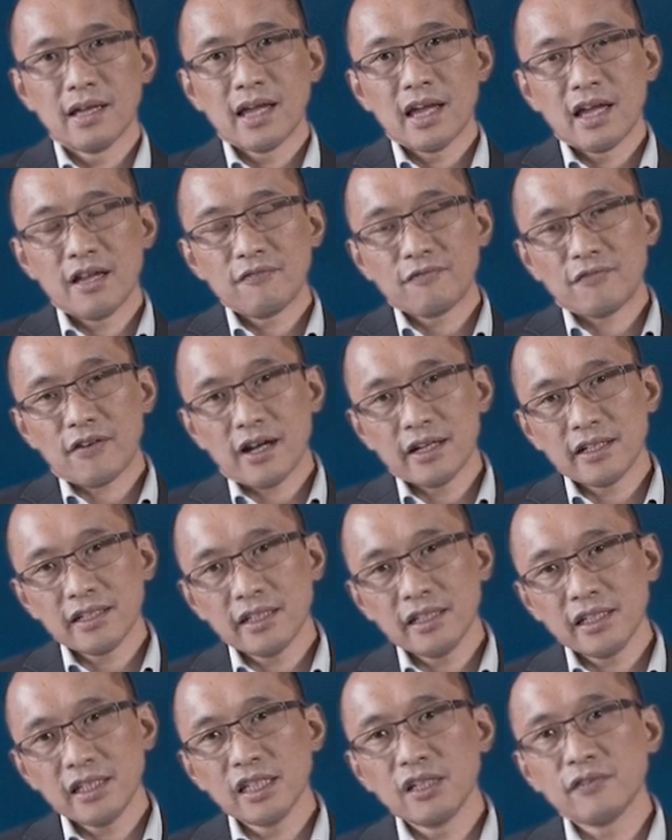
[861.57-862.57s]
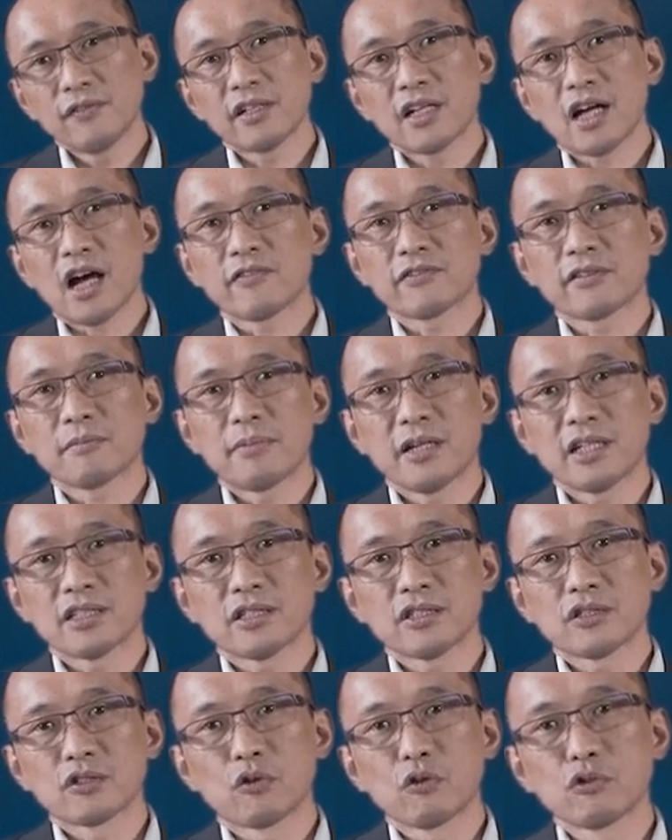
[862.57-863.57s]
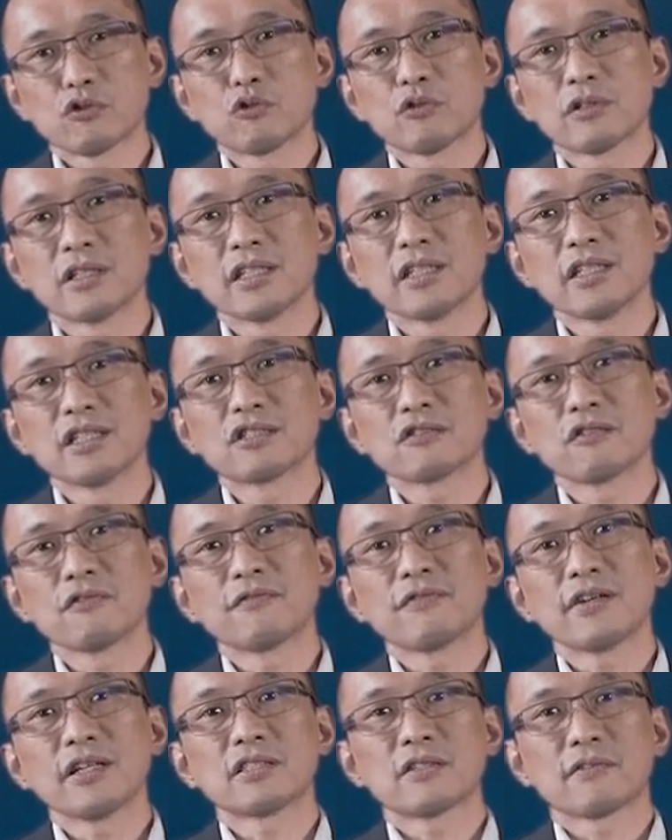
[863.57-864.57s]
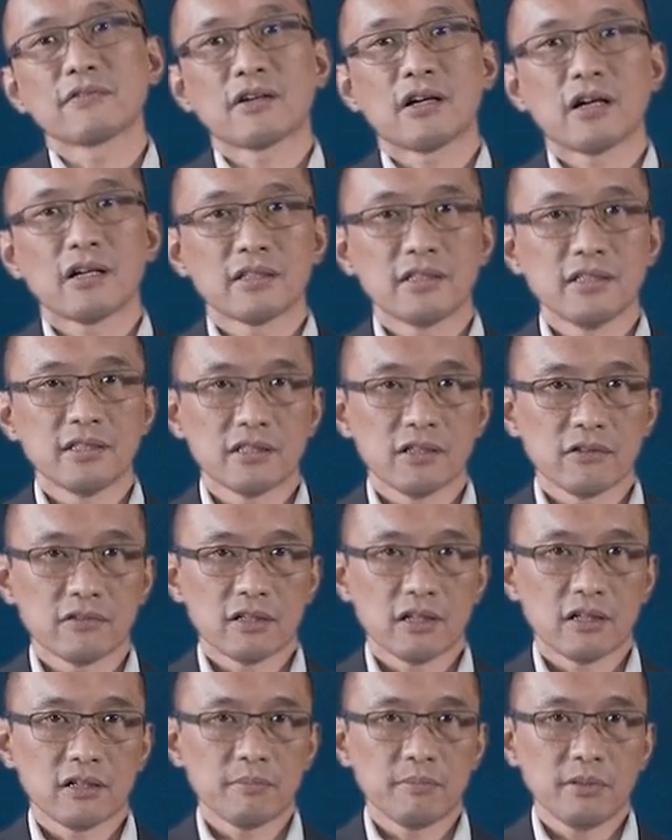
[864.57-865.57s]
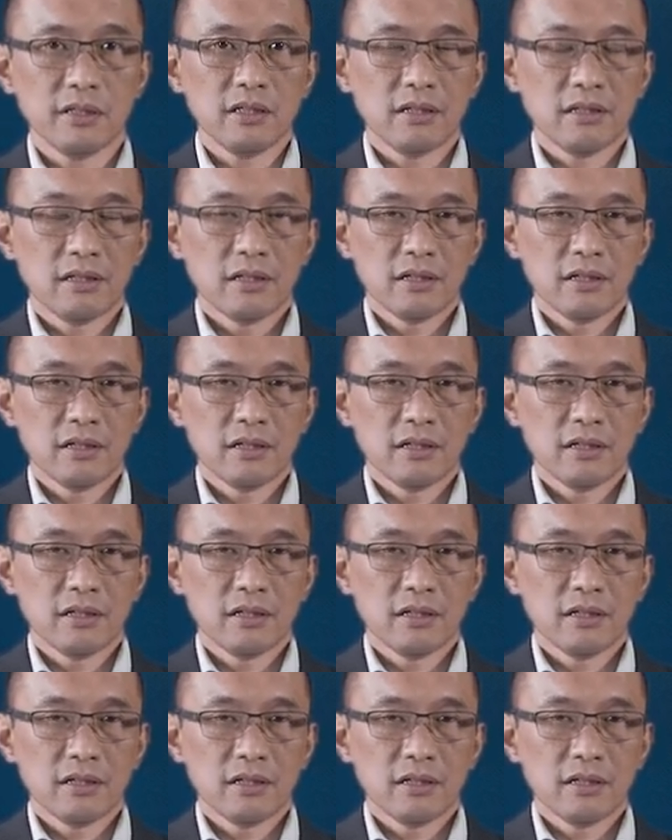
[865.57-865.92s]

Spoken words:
And finally, even after patients go through the initial phase of CAR T-cell therapy,